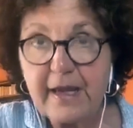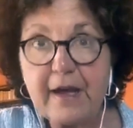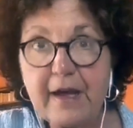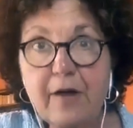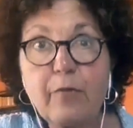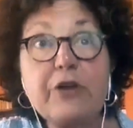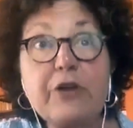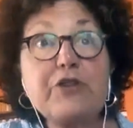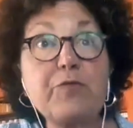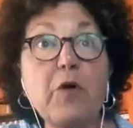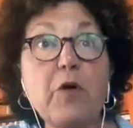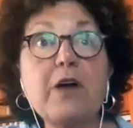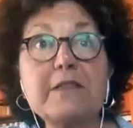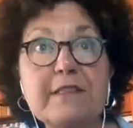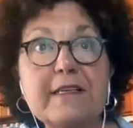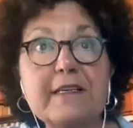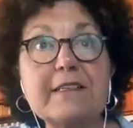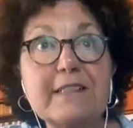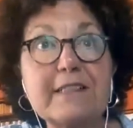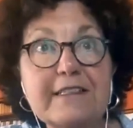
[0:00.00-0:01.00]
which
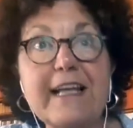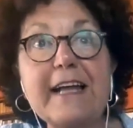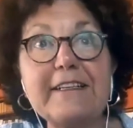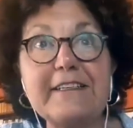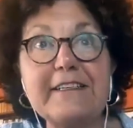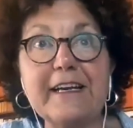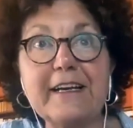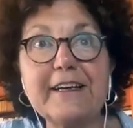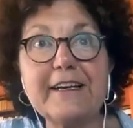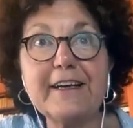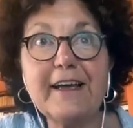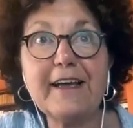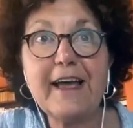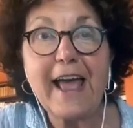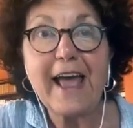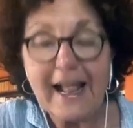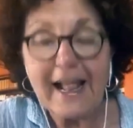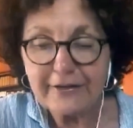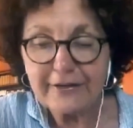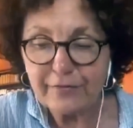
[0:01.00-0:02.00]
was setting
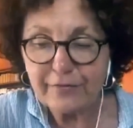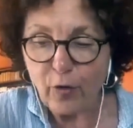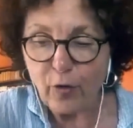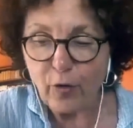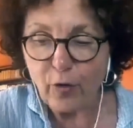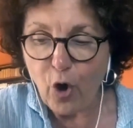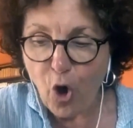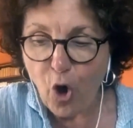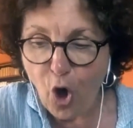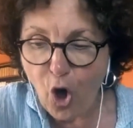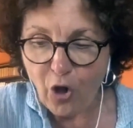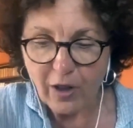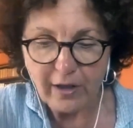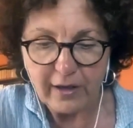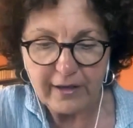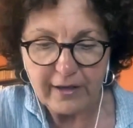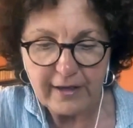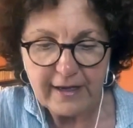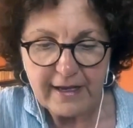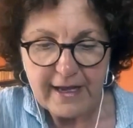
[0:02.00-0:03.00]
health for
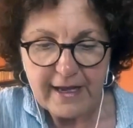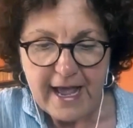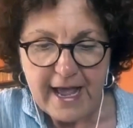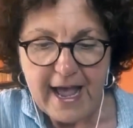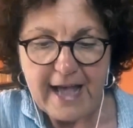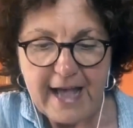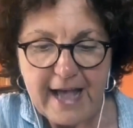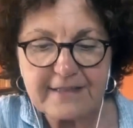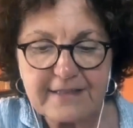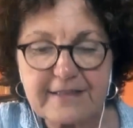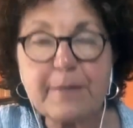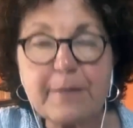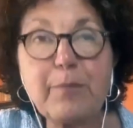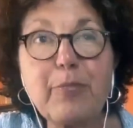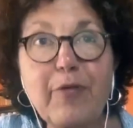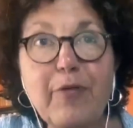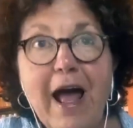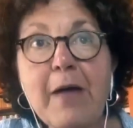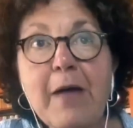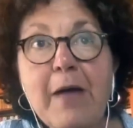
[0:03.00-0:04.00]
all as the
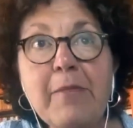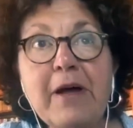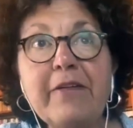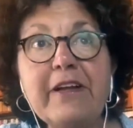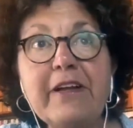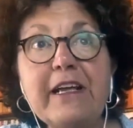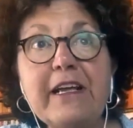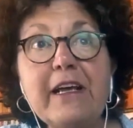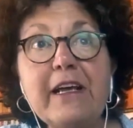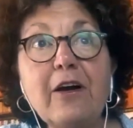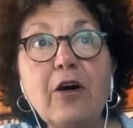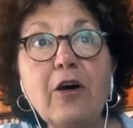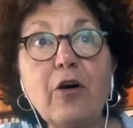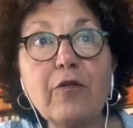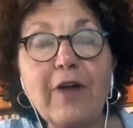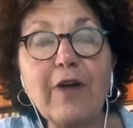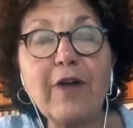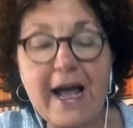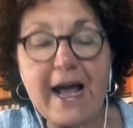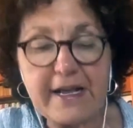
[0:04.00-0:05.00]
primary
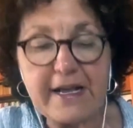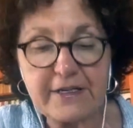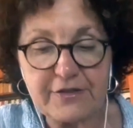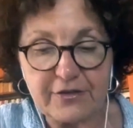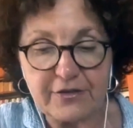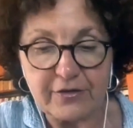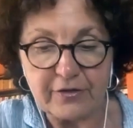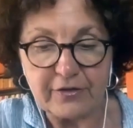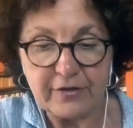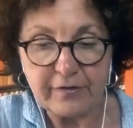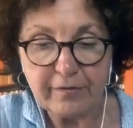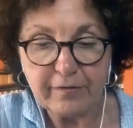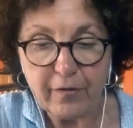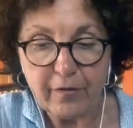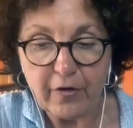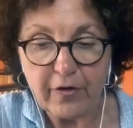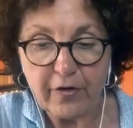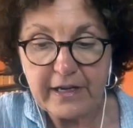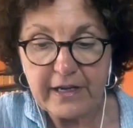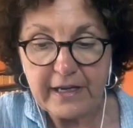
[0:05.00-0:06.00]
horizon
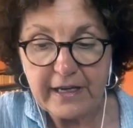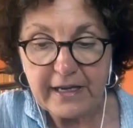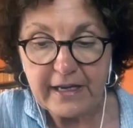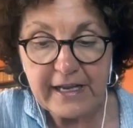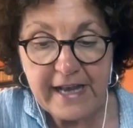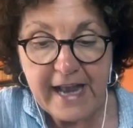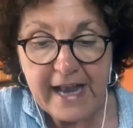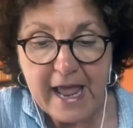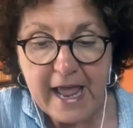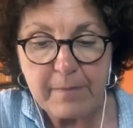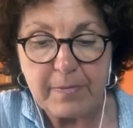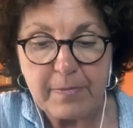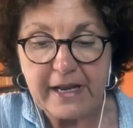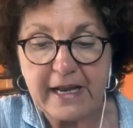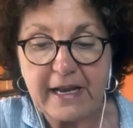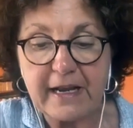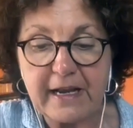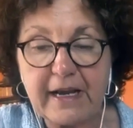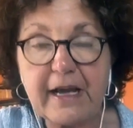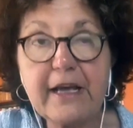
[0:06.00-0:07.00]
for
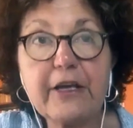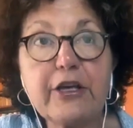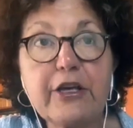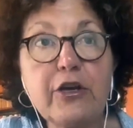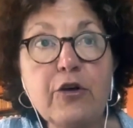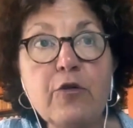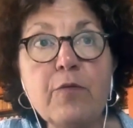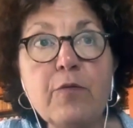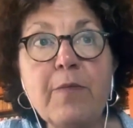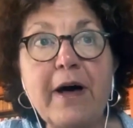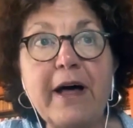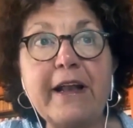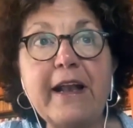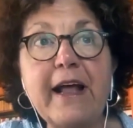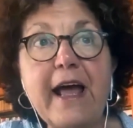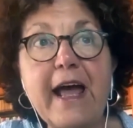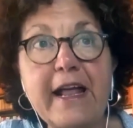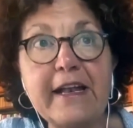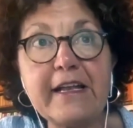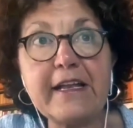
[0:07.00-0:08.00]
enabling human
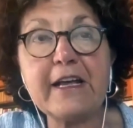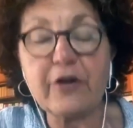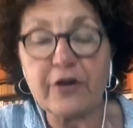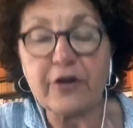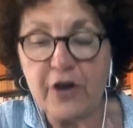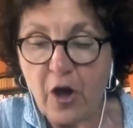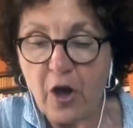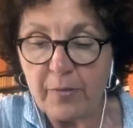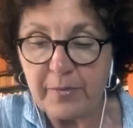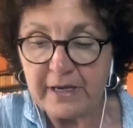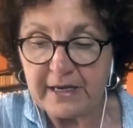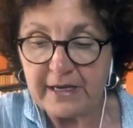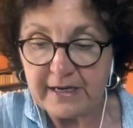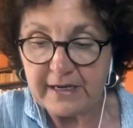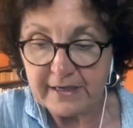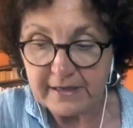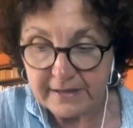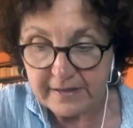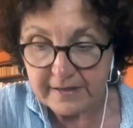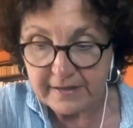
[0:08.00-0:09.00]
and economic
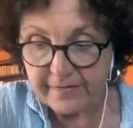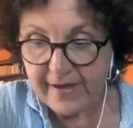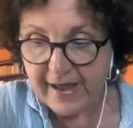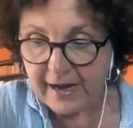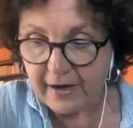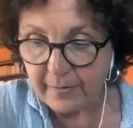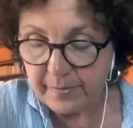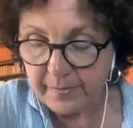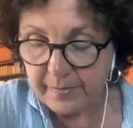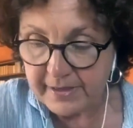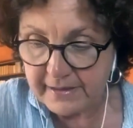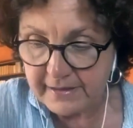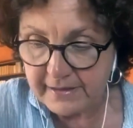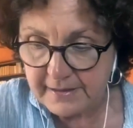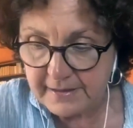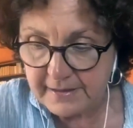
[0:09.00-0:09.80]
development,